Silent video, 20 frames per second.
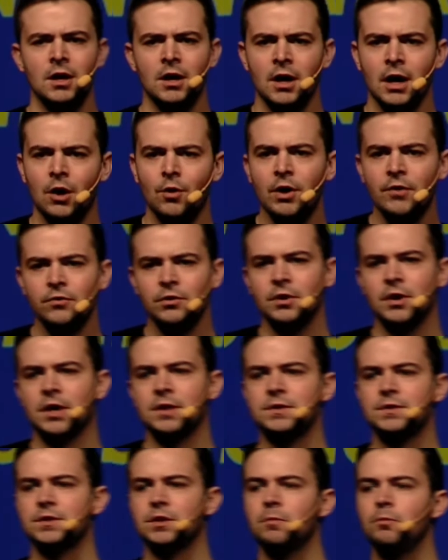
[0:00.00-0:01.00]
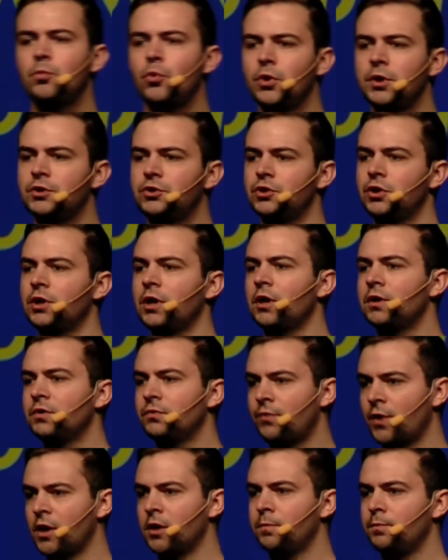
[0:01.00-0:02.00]
However, at some point during our
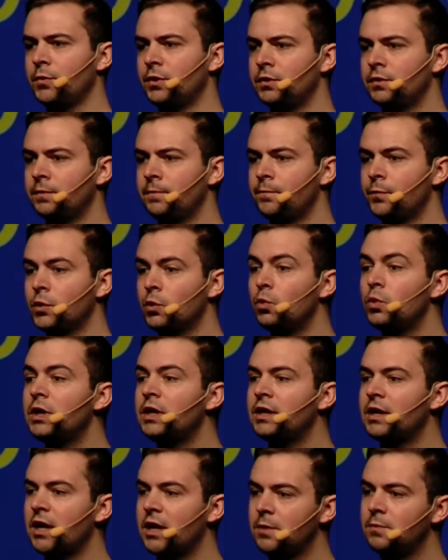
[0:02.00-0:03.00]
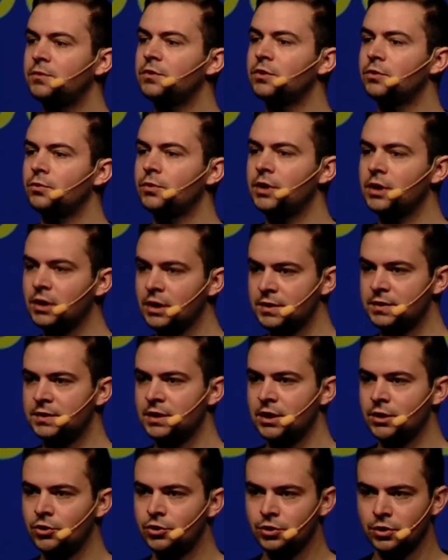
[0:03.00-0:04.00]
development, we came to the
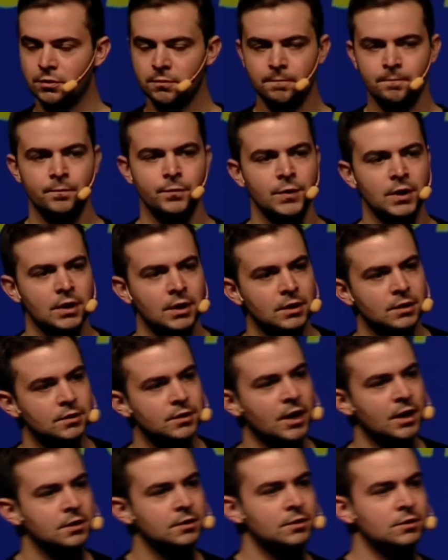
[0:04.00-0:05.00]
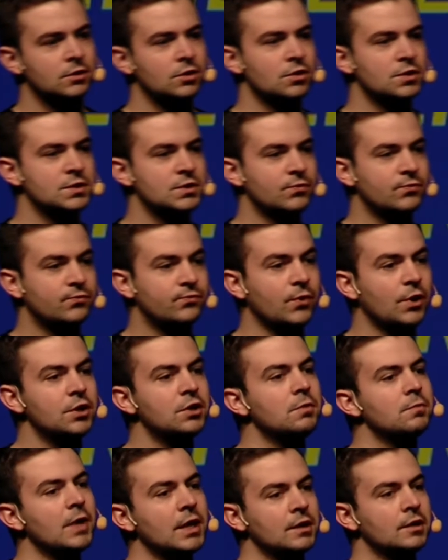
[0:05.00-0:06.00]
realization that there's a
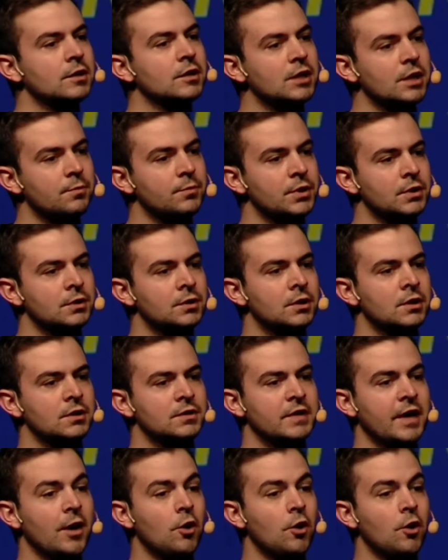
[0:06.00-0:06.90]
fundamental limit to